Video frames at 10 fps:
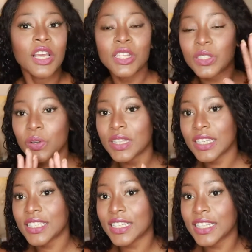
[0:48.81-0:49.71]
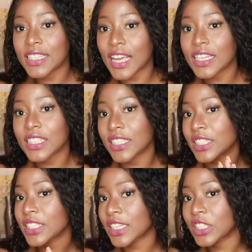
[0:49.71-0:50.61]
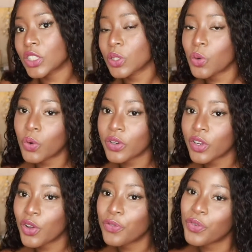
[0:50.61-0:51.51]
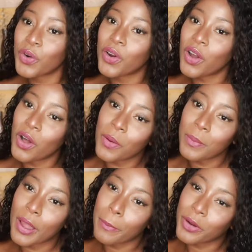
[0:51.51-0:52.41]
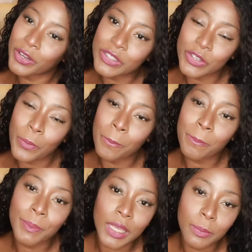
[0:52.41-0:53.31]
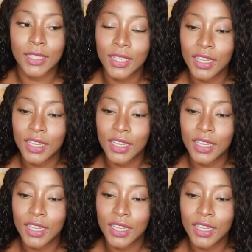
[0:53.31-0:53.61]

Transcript: So this is actually just a tutorial for all my personal peeps.